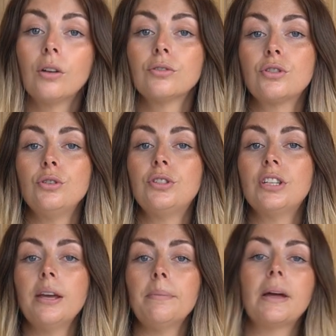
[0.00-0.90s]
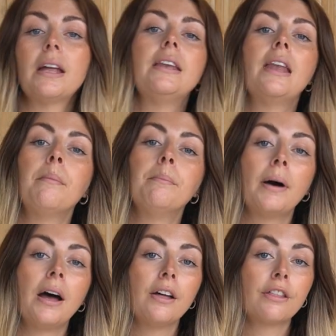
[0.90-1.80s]
on to tip
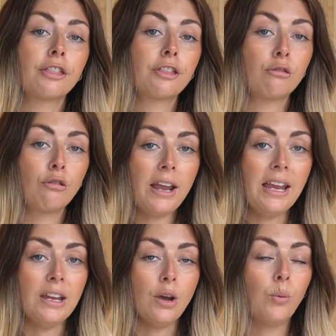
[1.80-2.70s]
number three,